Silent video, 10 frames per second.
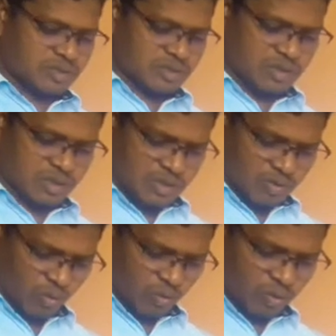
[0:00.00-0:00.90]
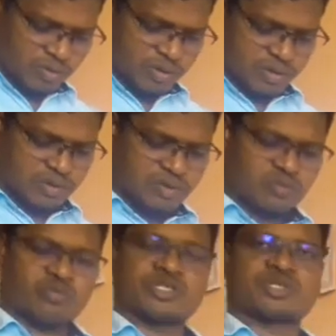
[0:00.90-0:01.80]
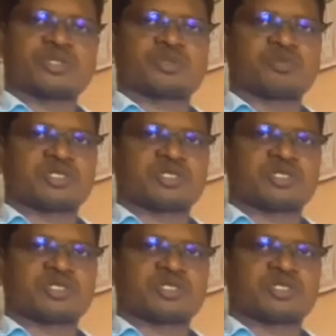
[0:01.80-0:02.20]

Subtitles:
learn all the questions